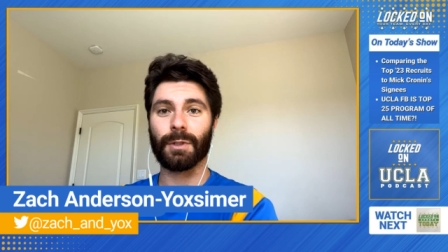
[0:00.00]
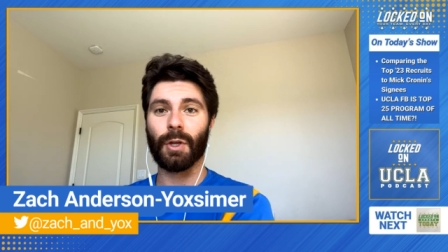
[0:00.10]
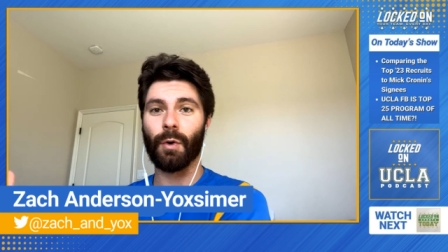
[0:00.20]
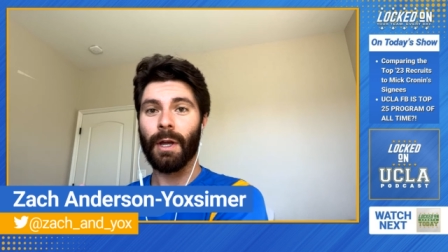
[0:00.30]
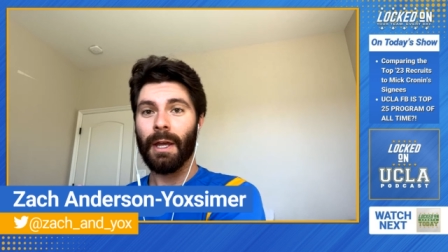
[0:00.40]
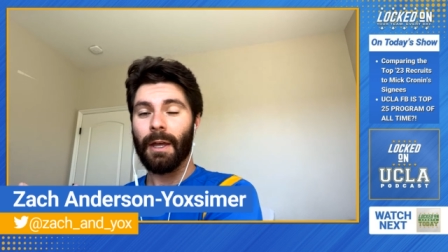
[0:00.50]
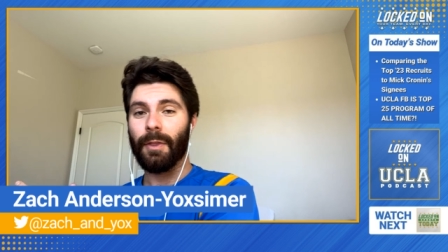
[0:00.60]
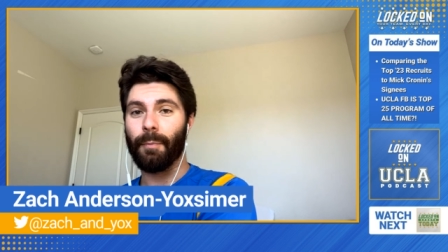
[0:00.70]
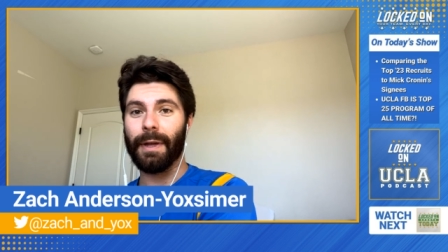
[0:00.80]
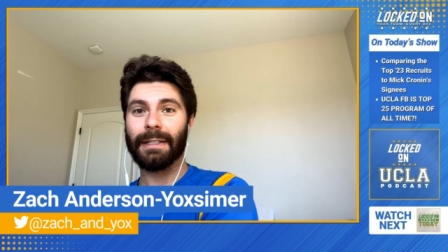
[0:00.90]
So
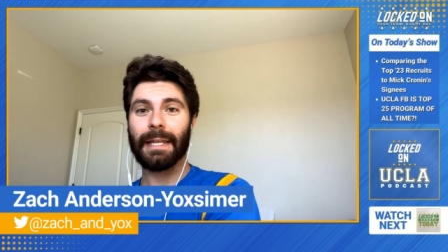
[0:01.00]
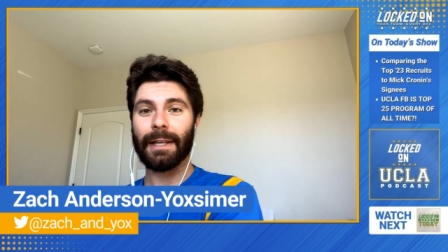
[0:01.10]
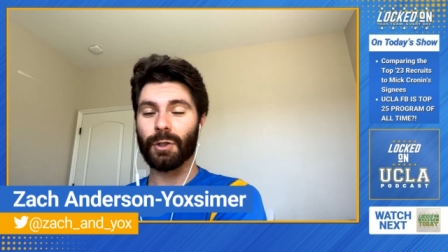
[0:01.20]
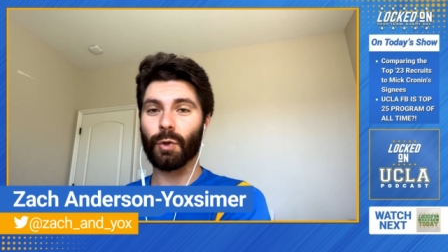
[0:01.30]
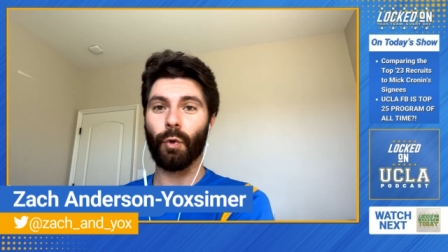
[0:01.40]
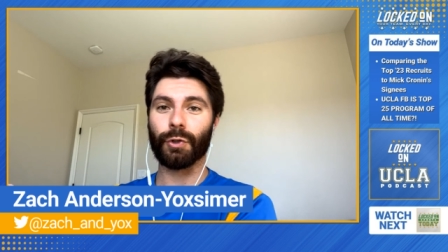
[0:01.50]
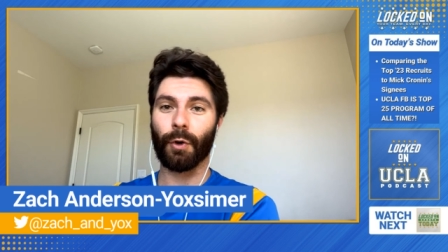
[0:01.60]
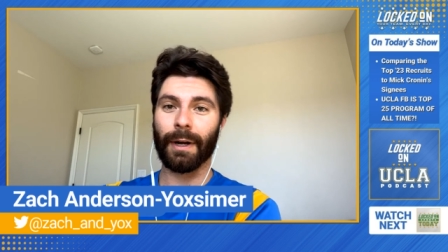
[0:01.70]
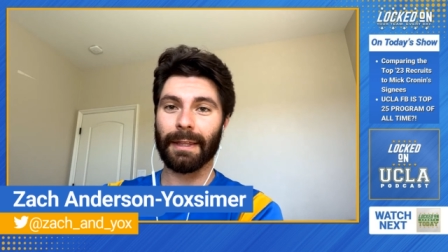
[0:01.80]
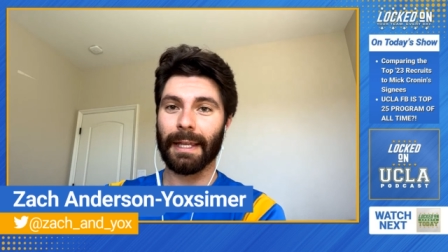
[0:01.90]
the Big Ten schools
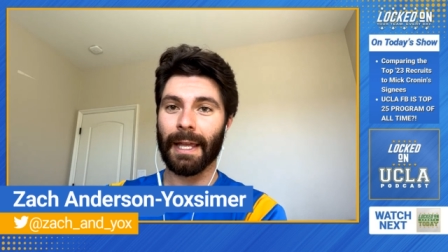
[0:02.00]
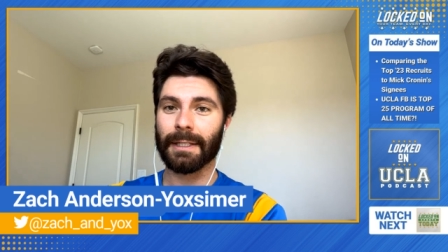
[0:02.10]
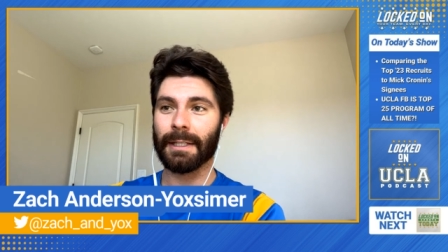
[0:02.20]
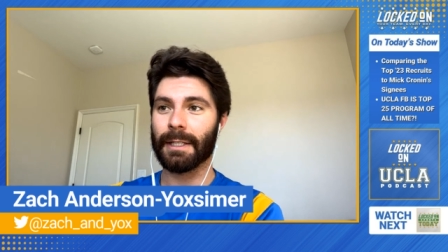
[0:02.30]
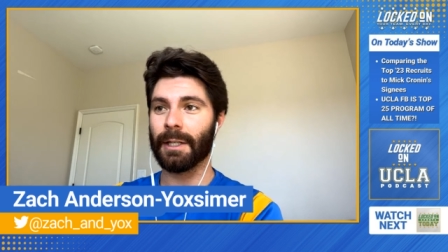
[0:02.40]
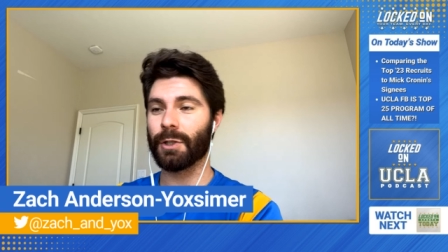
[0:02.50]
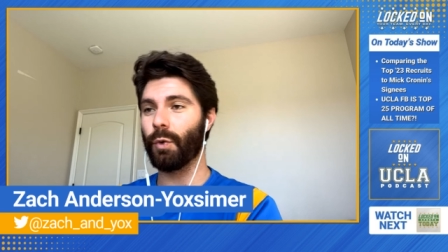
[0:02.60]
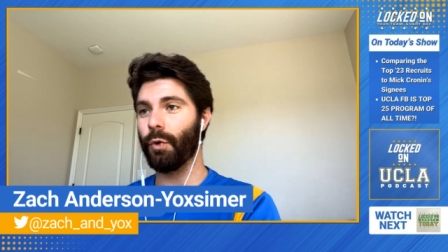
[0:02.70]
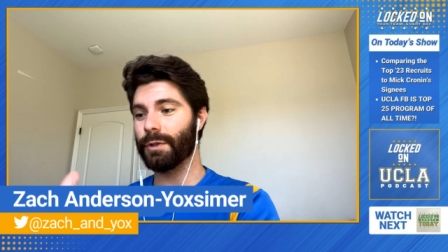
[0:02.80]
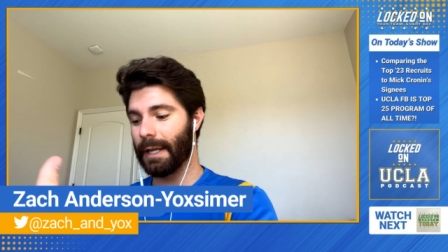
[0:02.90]
already, the SEC
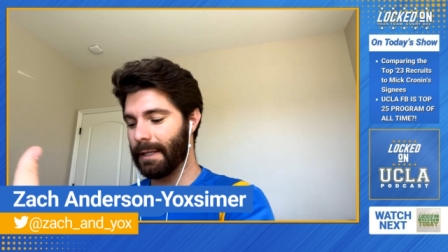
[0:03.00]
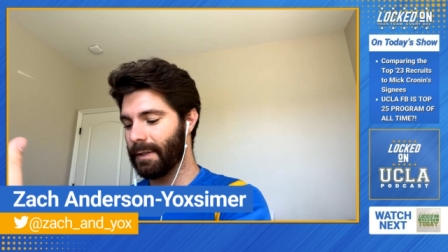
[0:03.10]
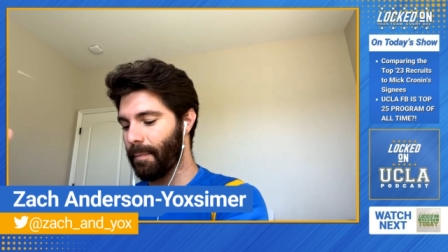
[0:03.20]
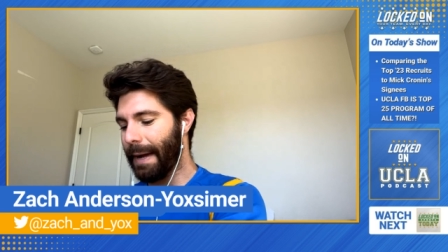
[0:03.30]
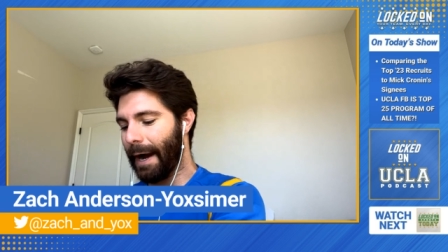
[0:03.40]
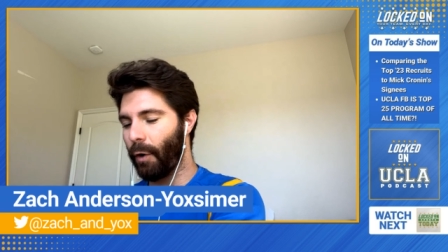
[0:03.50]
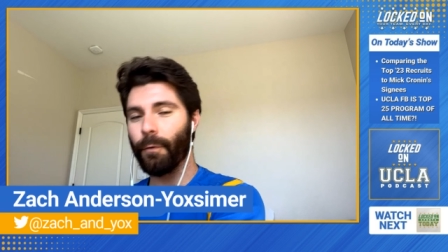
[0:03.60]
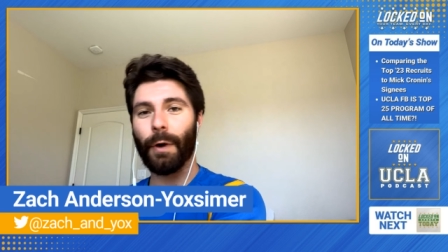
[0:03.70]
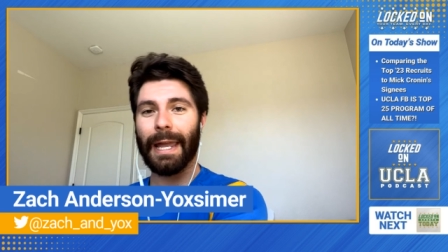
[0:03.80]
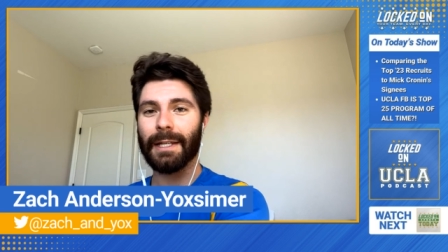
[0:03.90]
schools, and some
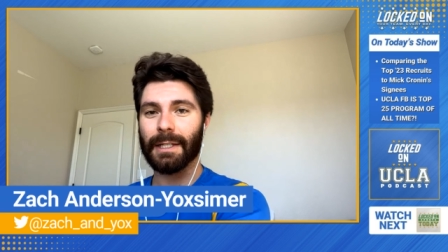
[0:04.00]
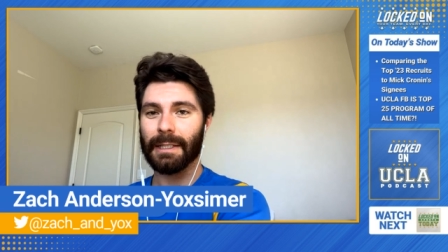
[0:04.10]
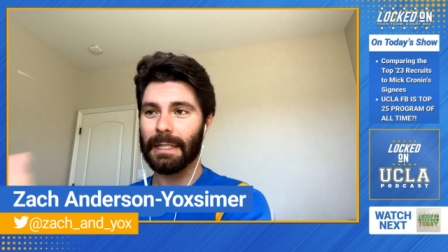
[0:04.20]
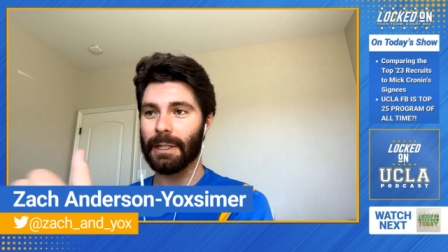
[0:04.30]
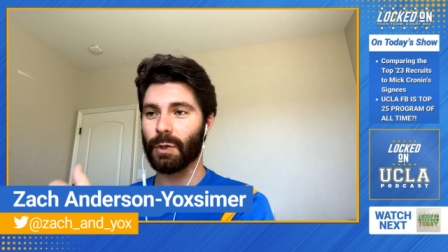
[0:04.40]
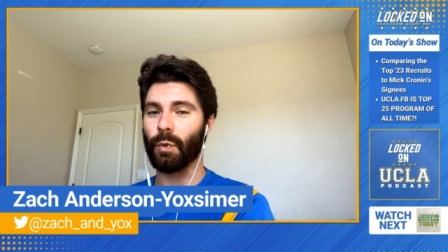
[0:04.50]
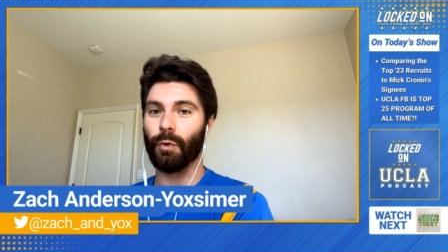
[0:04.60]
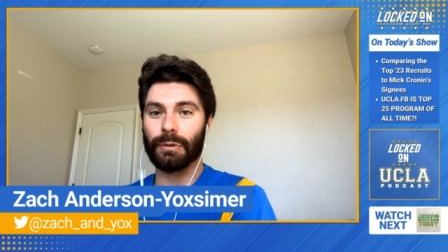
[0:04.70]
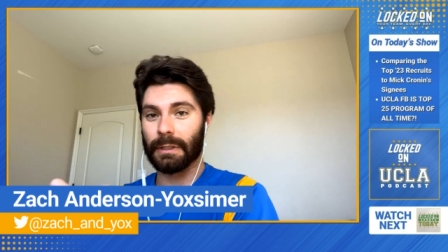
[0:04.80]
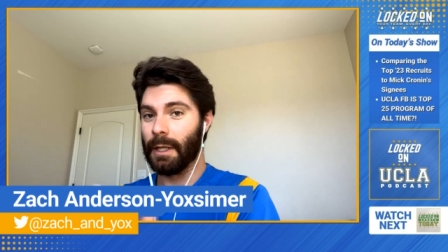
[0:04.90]
powerful ACC
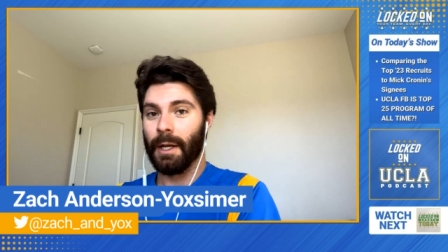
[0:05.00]
schools.